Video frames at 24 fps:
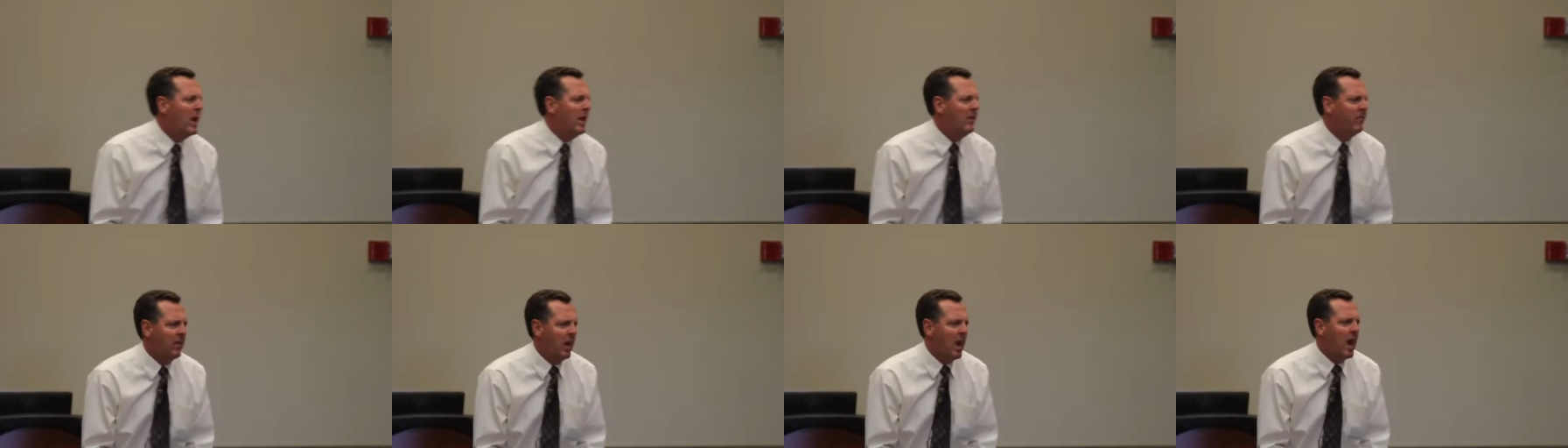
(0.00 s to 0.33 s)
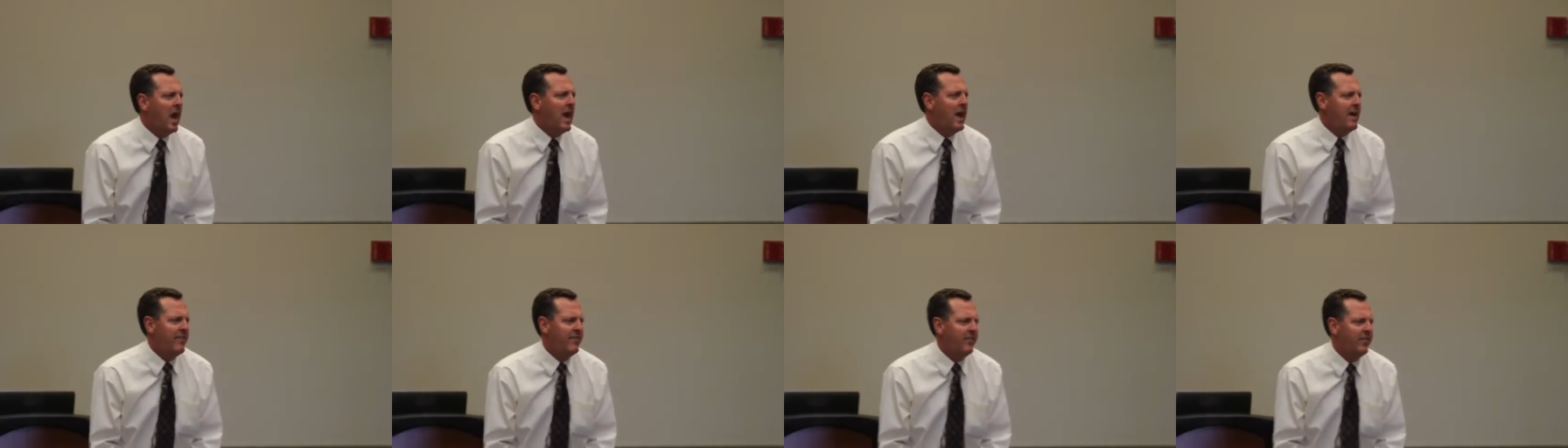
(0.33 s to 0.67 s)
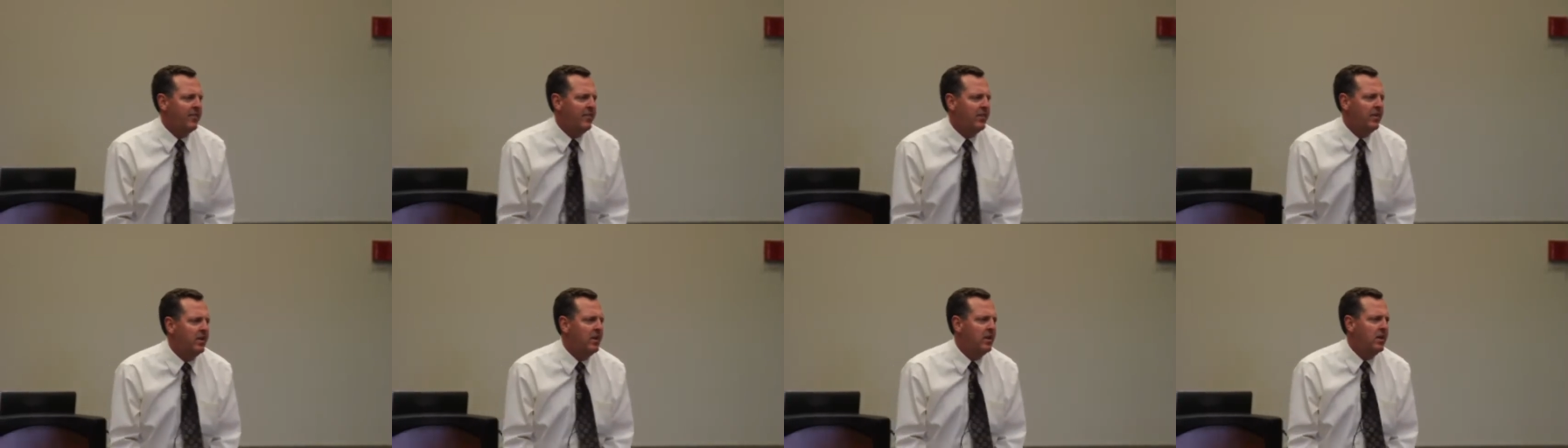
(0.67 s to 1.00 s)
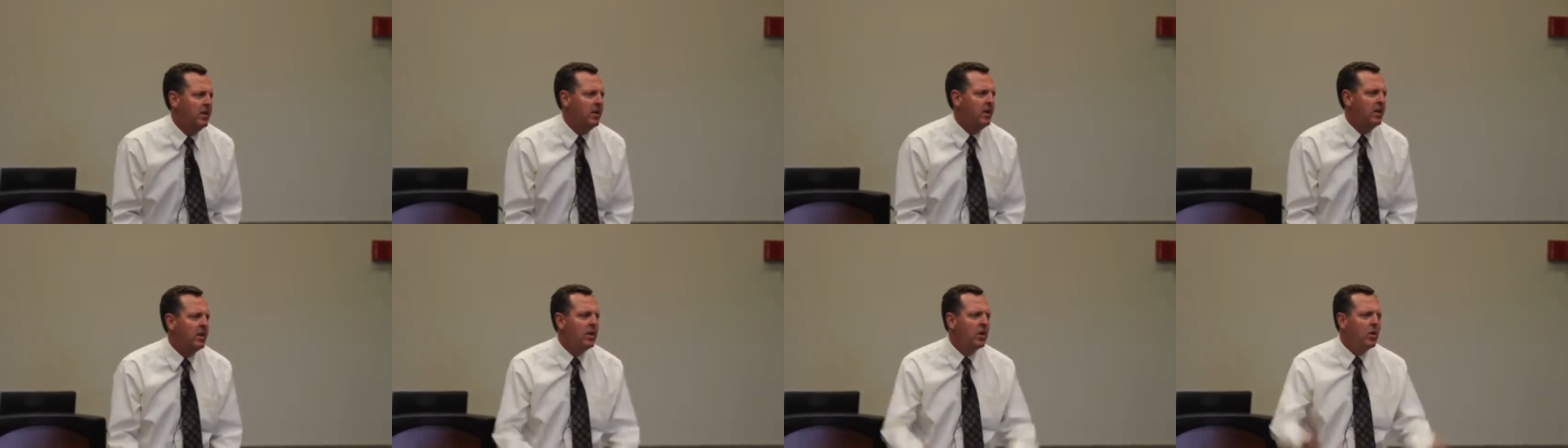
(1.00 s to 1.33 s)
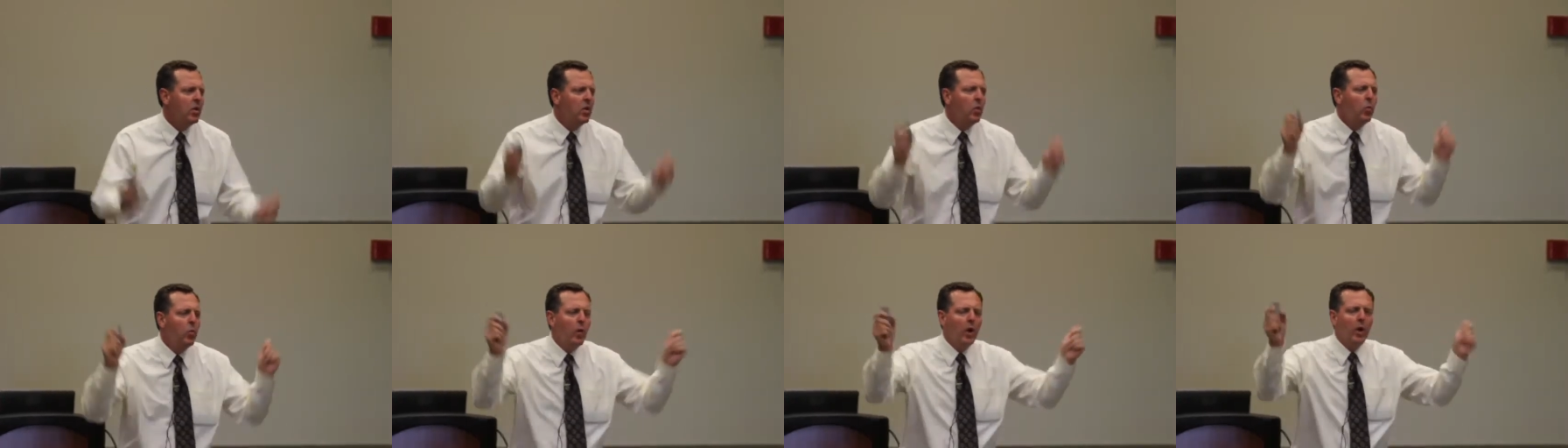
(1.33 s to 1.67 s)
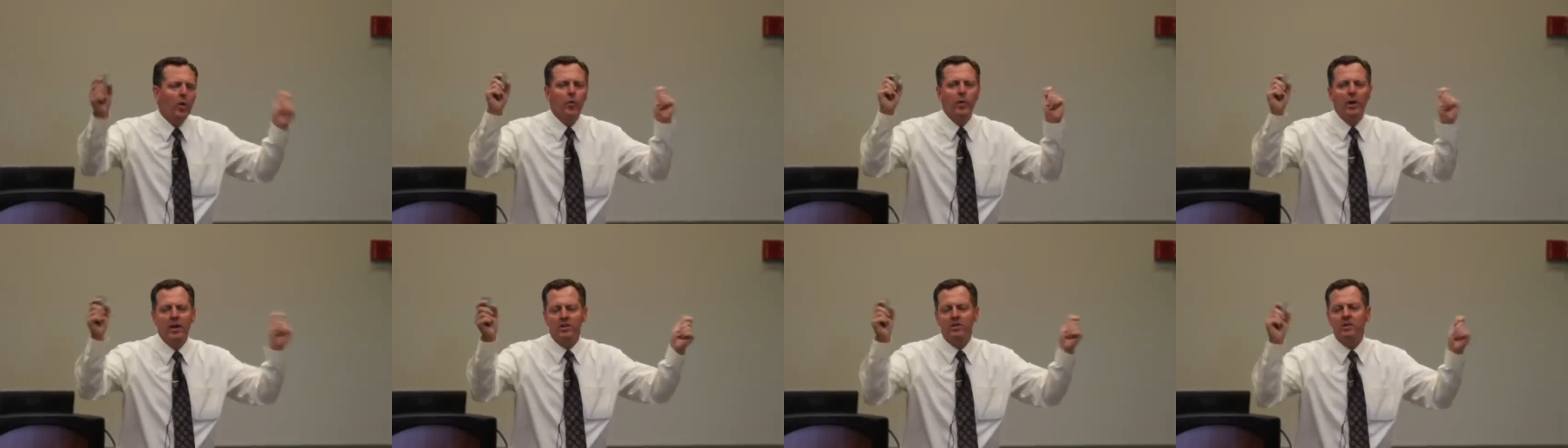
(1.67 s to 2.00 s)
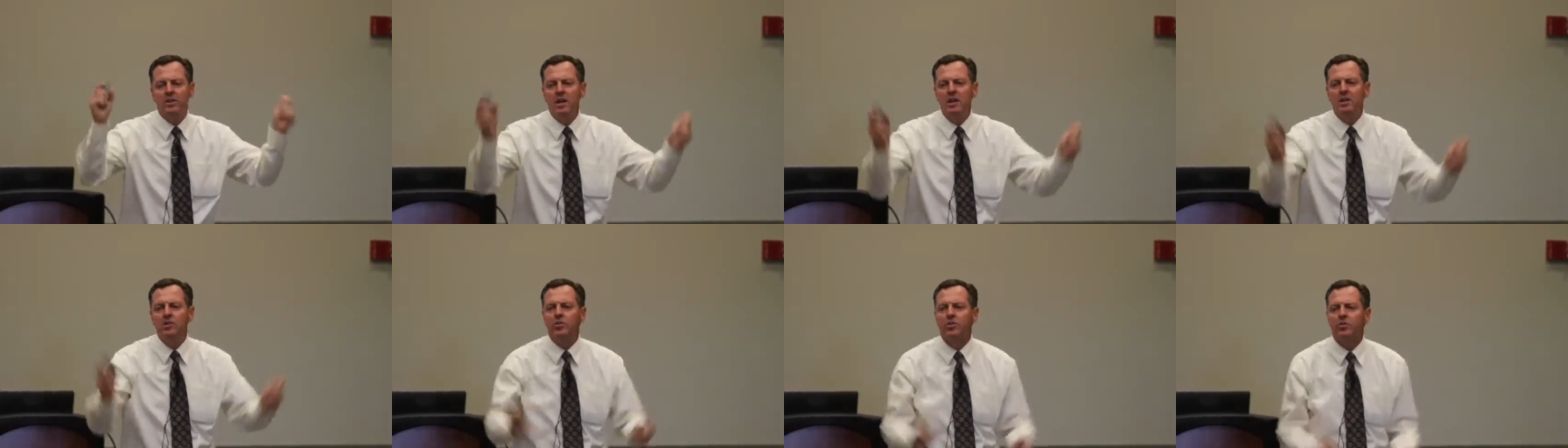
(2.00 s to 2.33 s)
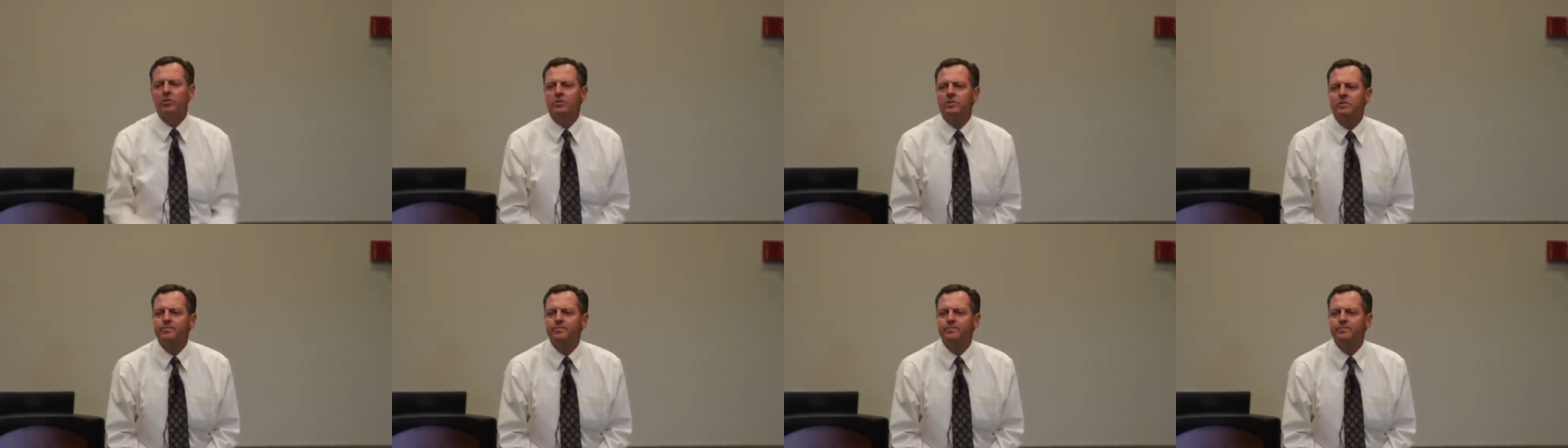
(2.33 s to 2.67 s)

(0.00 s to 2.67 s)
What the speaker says: of life. We're rich teachers.